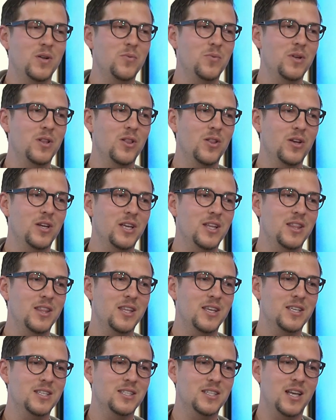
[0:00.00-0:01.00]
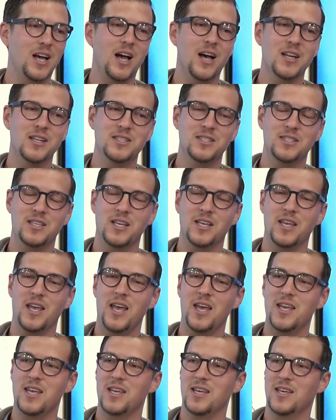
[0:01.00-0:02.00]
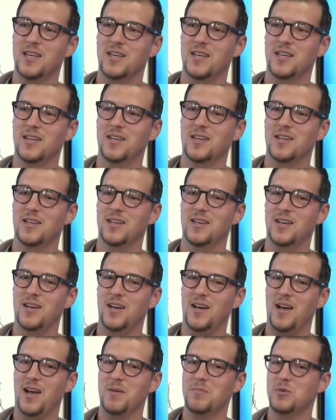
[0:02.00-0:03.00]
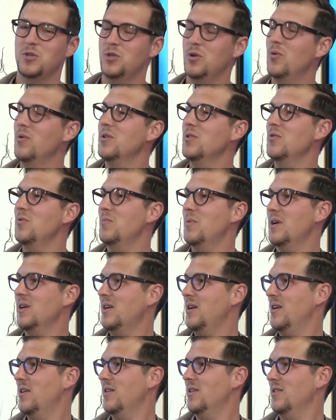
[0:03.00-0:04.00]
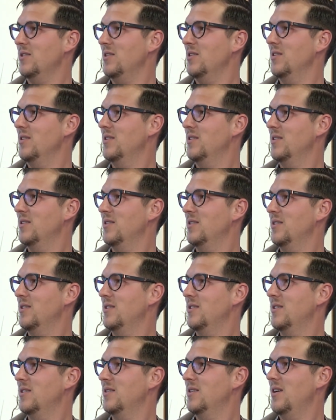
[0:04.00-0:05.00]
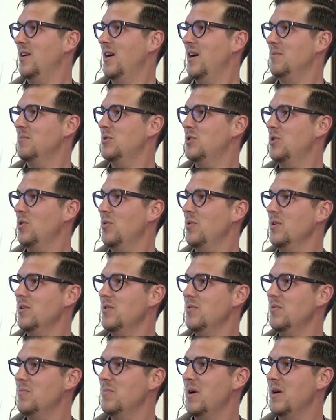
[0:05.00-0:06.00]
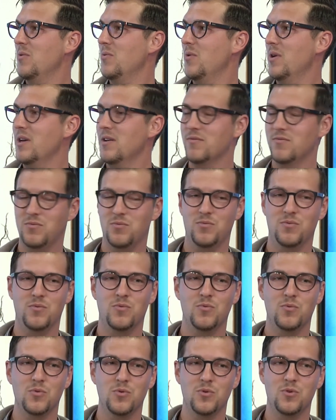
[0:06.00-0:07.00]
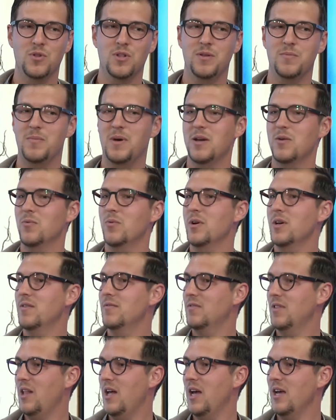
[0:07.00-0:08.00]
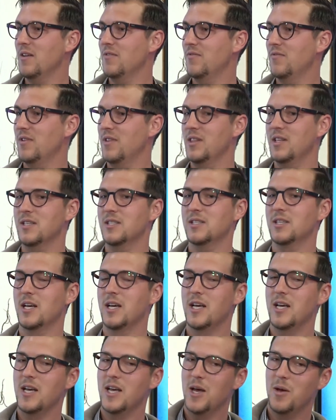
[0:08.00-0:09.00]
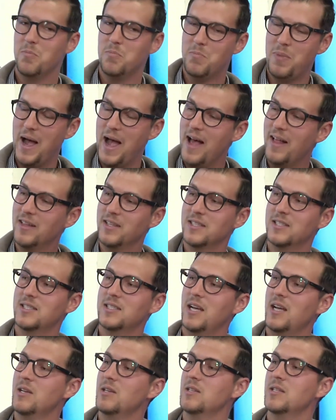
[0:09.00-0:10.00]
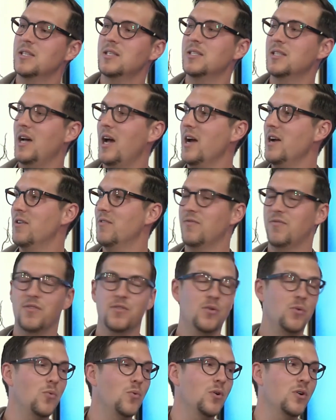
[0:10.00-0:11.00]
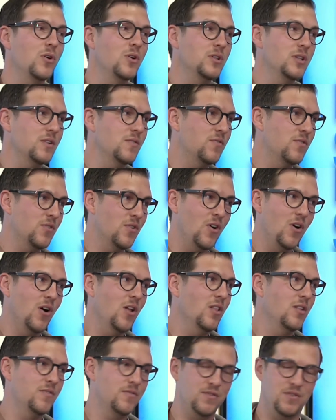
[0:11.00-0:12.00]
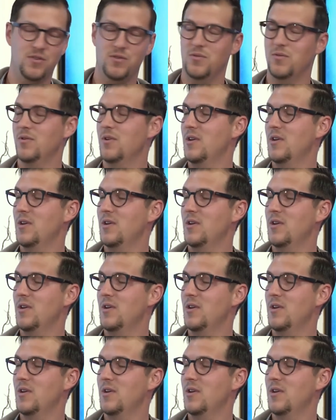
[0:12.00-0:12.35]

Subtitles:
we look at this, God is saying, hey, I'm showing you my character. I'm showing you my way of rule and my way of life, and this balance I desire for the world and for all of you.